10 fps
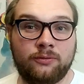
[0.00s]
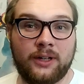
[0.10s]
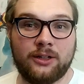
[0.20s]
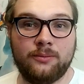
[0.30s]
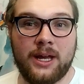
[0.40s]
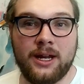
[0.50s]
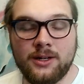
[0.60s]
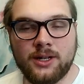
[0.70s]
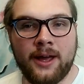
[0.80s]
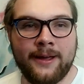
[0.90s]
Reflector
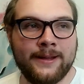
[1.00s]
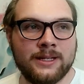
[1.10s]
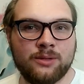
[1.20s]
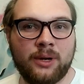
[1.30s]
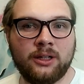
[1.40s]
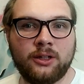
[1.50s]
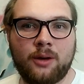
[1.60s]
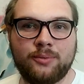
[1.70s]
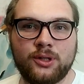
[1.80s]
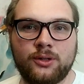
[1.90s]
Mage, and
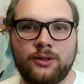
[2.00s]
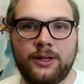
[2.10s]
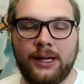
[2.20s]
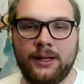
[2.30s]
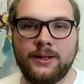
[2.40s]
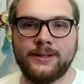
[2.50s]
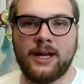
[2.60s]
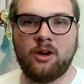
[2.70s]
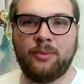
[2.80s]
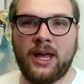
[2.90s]
Smugglercopter is
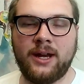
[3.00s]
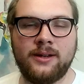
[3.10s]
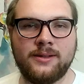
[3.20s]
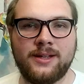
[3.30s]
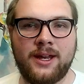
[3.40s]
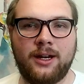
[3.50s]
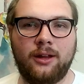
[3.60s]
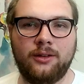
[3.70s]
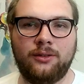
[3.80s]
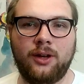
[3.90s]
now banned in
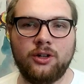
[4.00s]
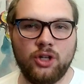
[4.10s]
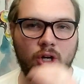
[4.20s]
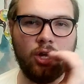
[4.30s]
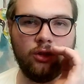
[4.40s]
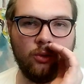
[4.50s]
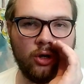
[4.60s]
Standard. Suck shit, Aether